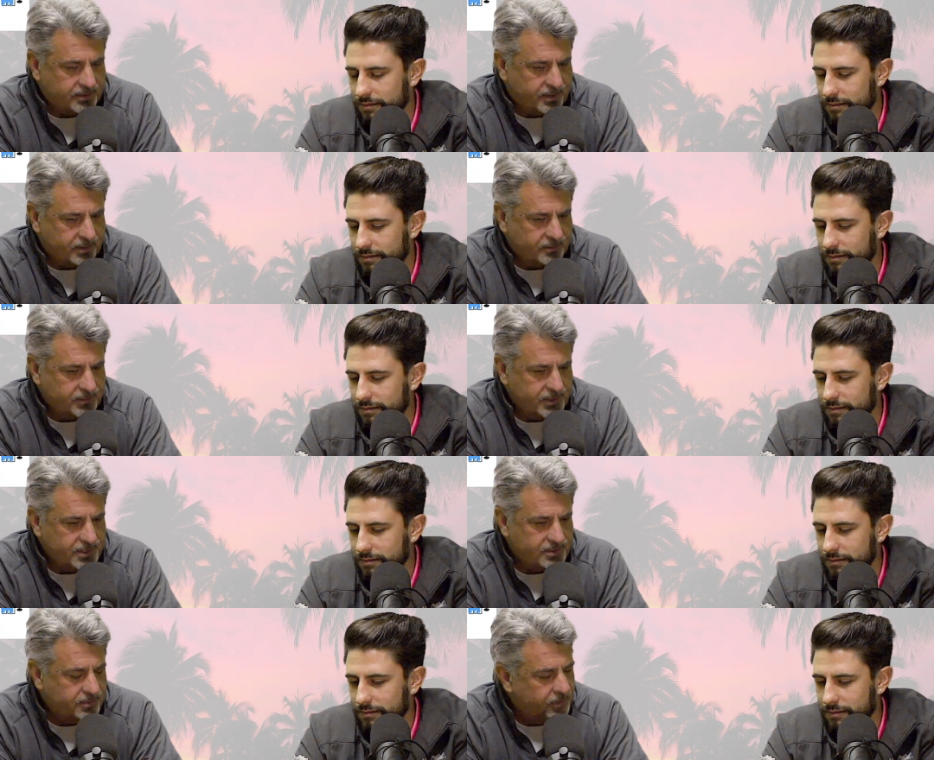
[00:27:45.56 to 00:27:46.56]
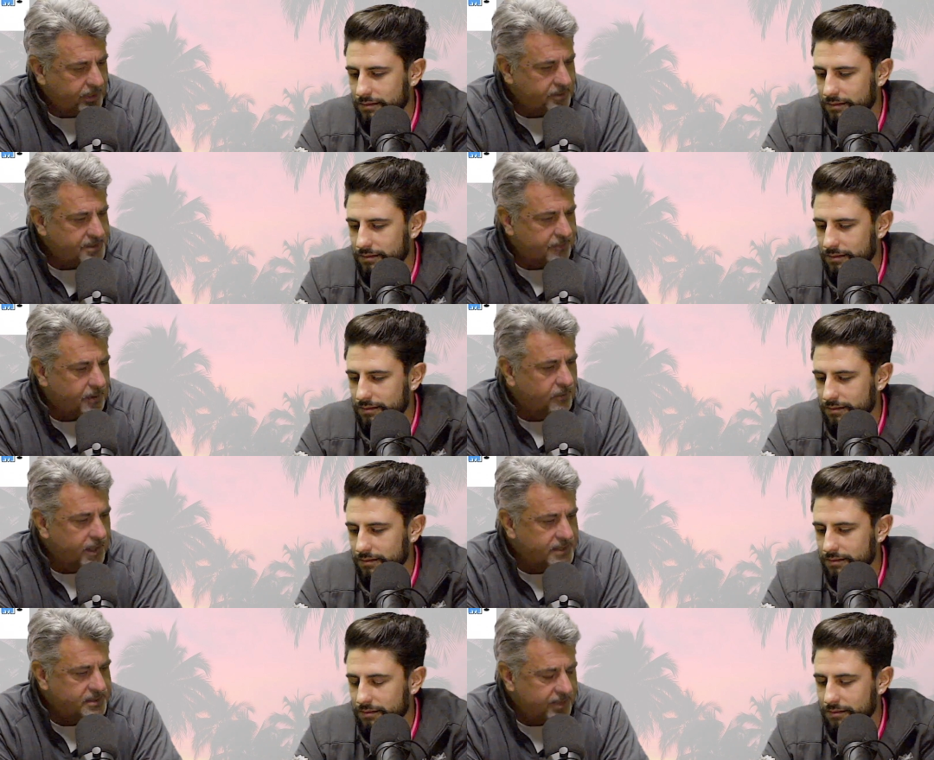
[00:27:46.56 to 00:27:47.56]
Speaker 1: said and done, we just we went our separate
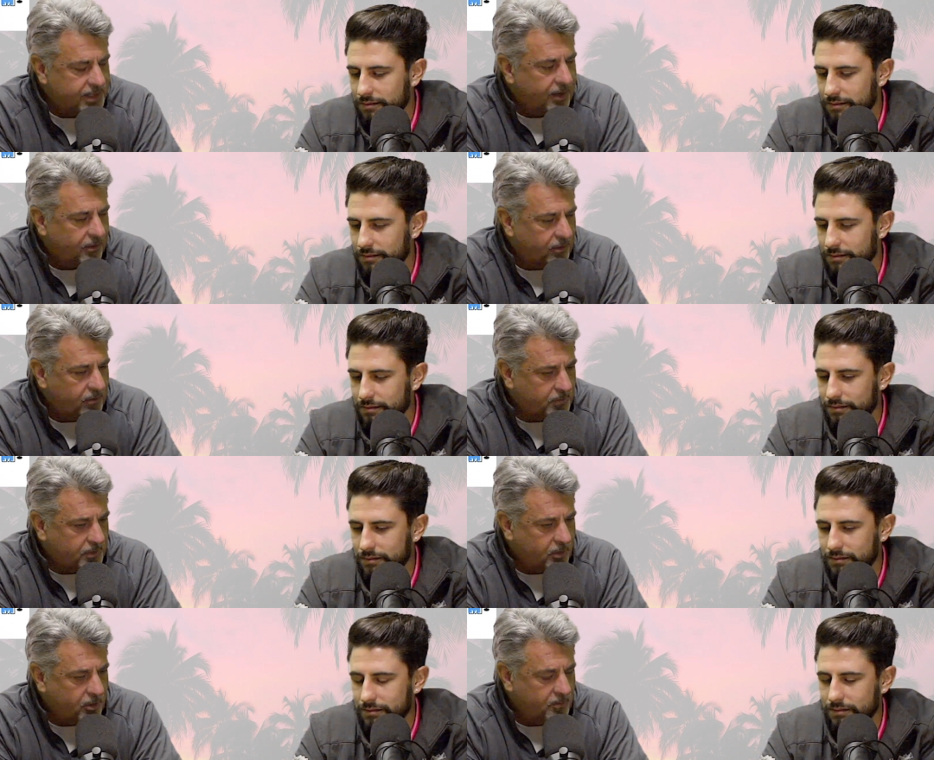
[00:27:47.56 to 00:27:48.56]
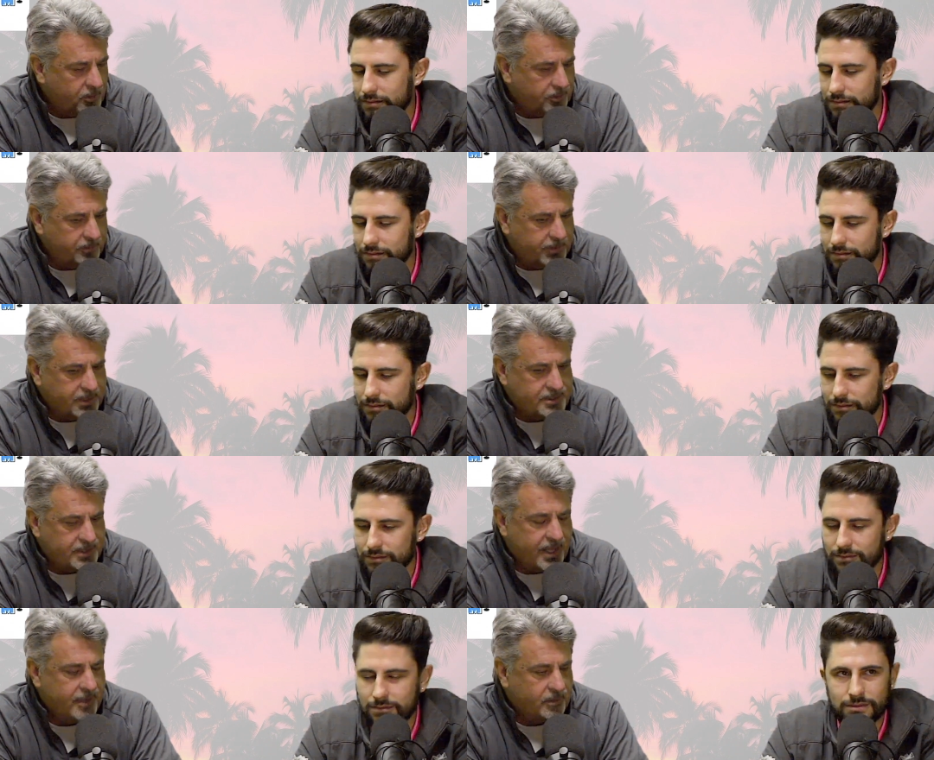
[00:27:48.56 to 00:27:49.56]
ways with that home, homeowner
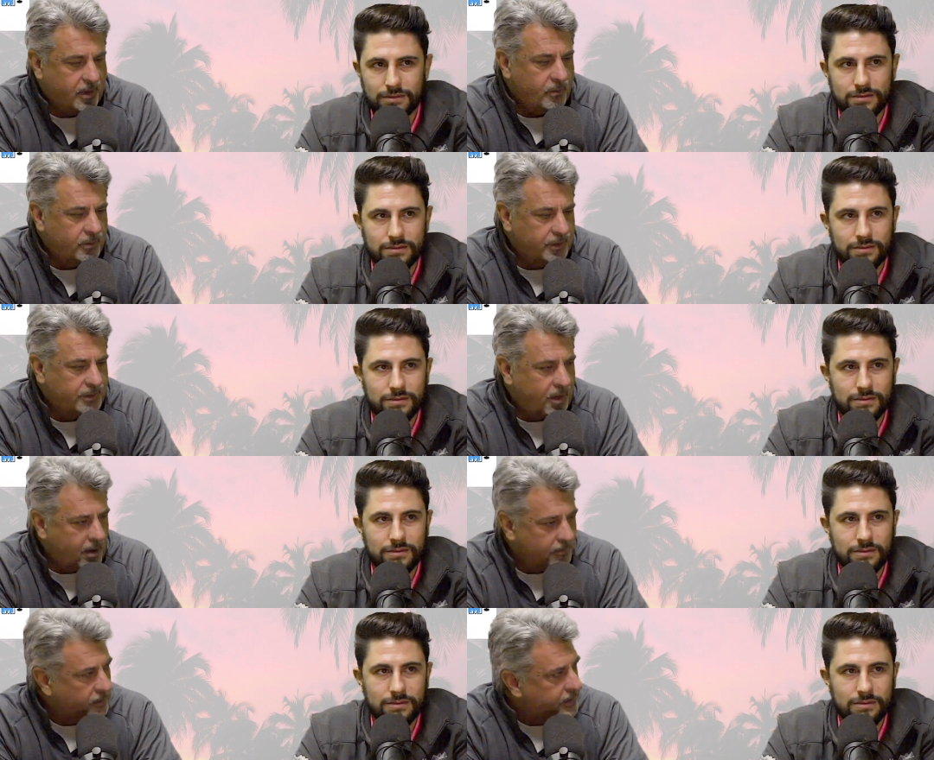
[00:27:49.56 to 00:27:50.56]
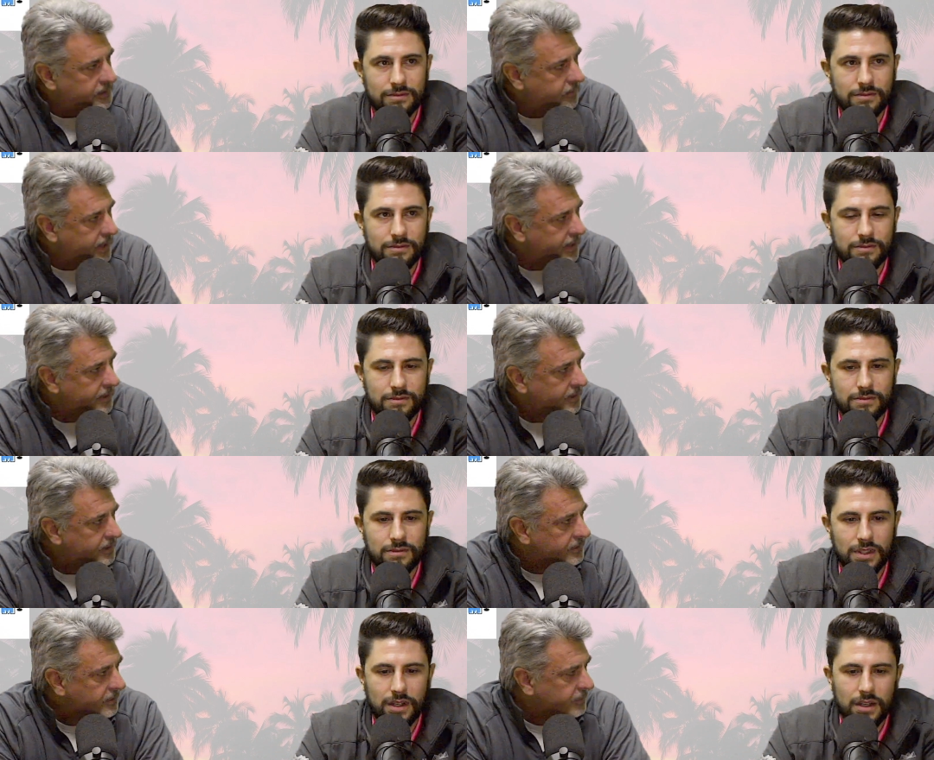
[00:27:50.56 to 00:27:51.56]
because they were not willing to operate the way
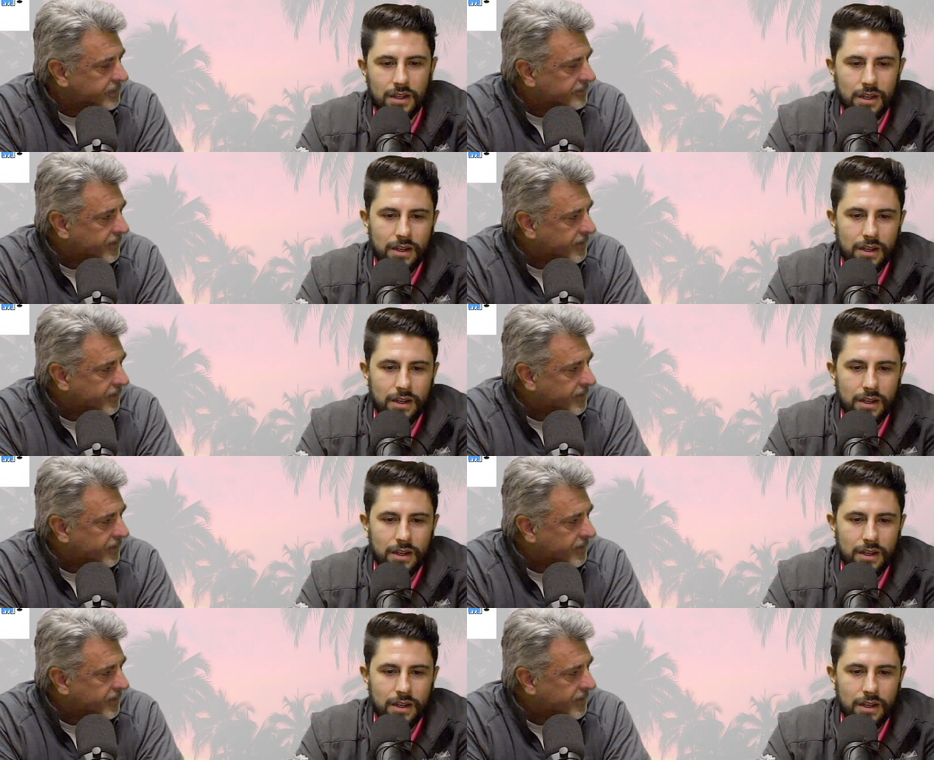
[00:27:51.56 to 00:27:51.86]
that